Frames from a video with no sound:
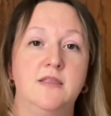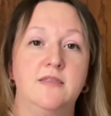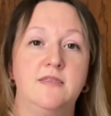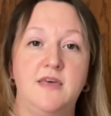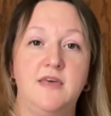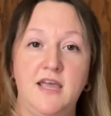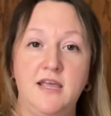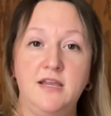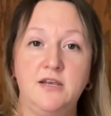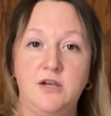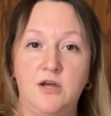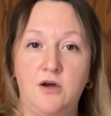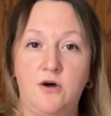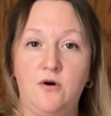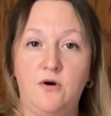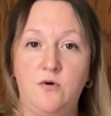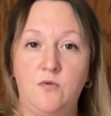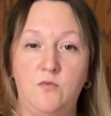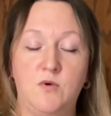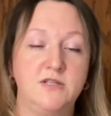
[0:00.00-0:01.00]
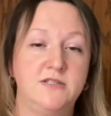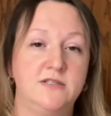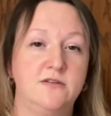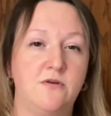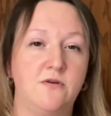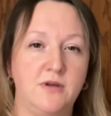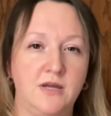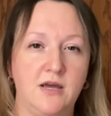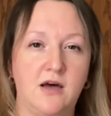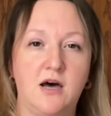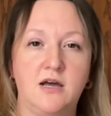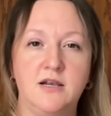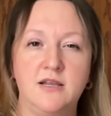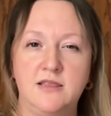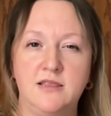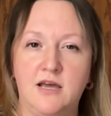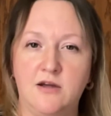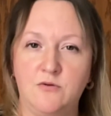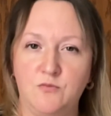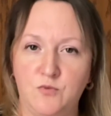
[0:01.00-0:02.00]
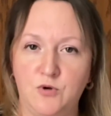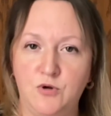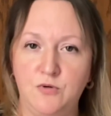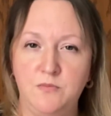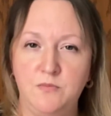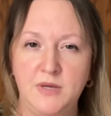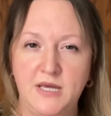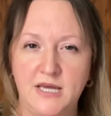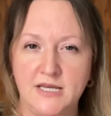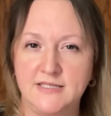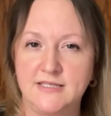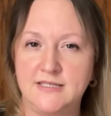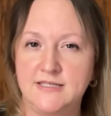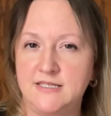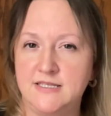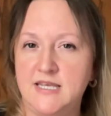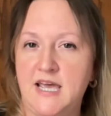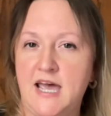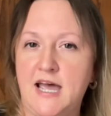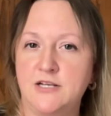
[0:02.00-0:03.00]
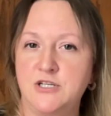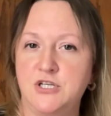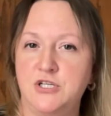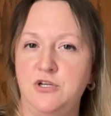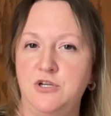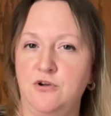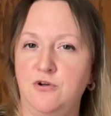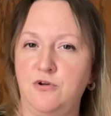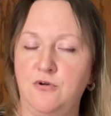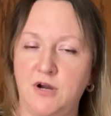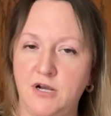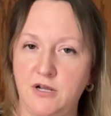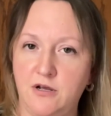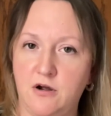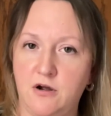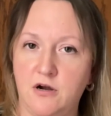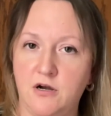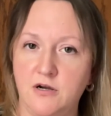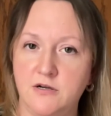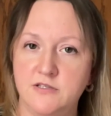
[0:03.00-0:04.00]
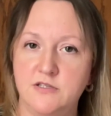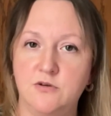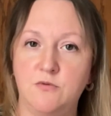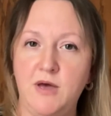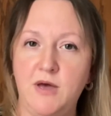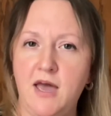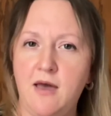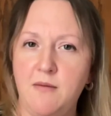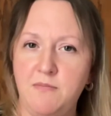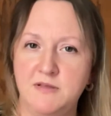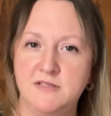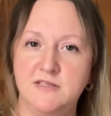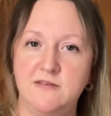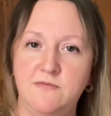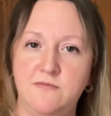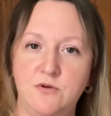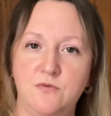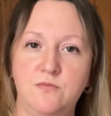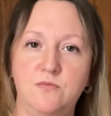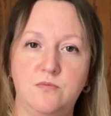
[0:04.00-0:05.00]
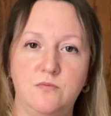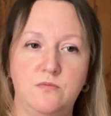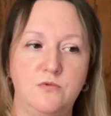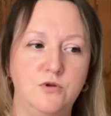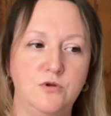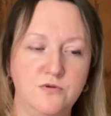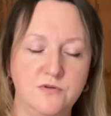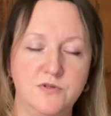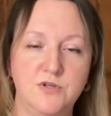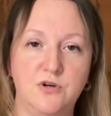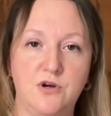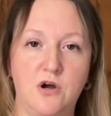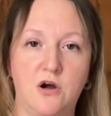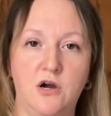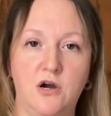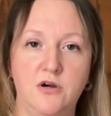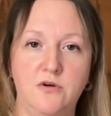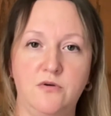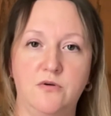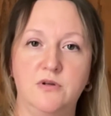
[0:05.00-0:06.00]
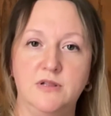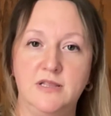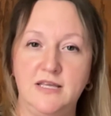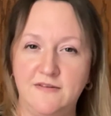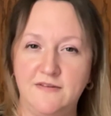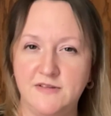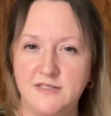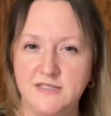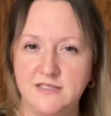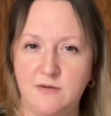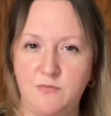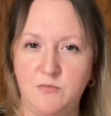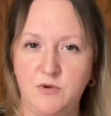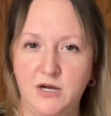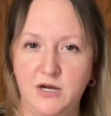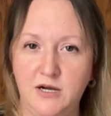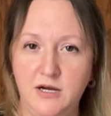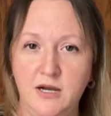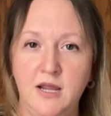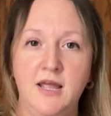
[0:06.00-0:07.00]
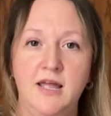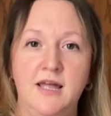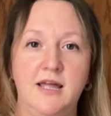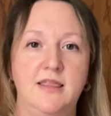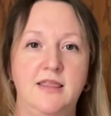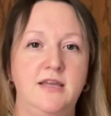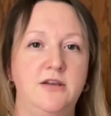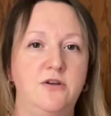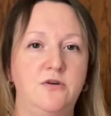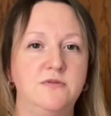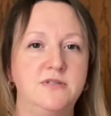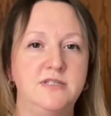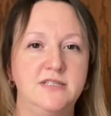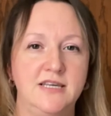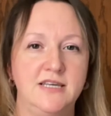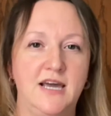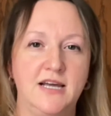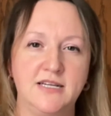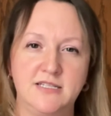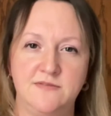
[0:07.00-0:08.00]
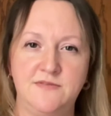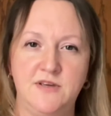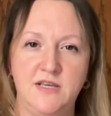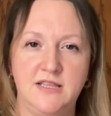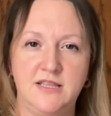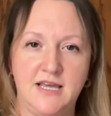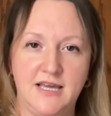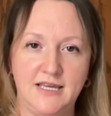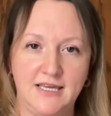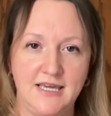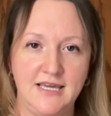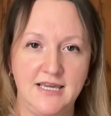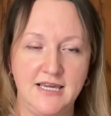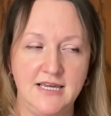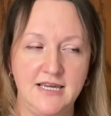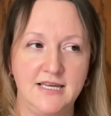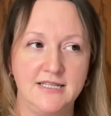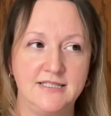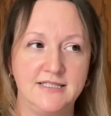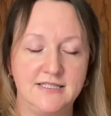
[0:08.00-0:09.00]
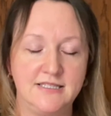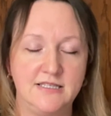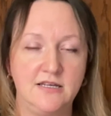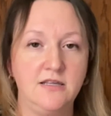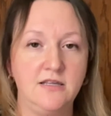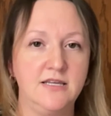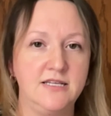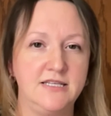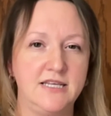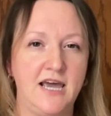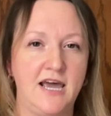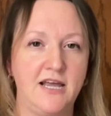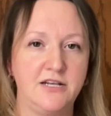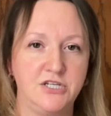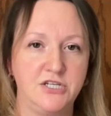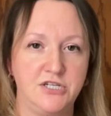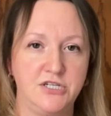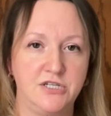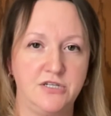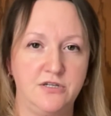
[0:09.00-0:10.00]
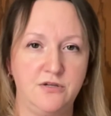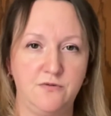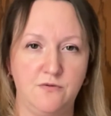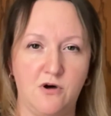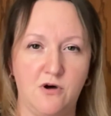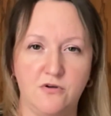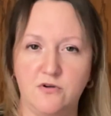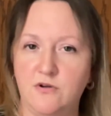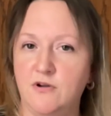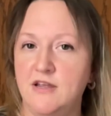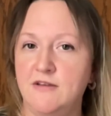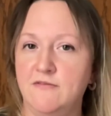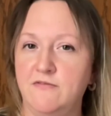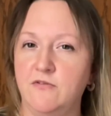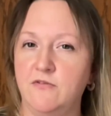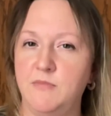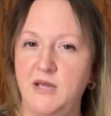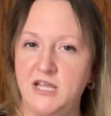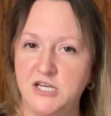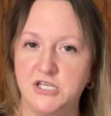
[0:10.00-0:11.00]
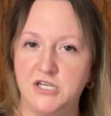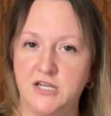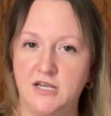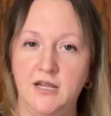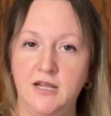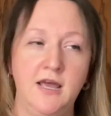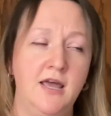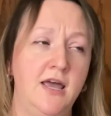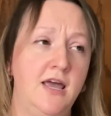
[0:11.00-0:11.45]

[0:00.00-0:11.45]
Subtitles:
they know what's going on in that room because it's attached to your credit card. So what happens if you lose your card or leave it somewhere and they don't deactivate that key? It's still attached to all your information.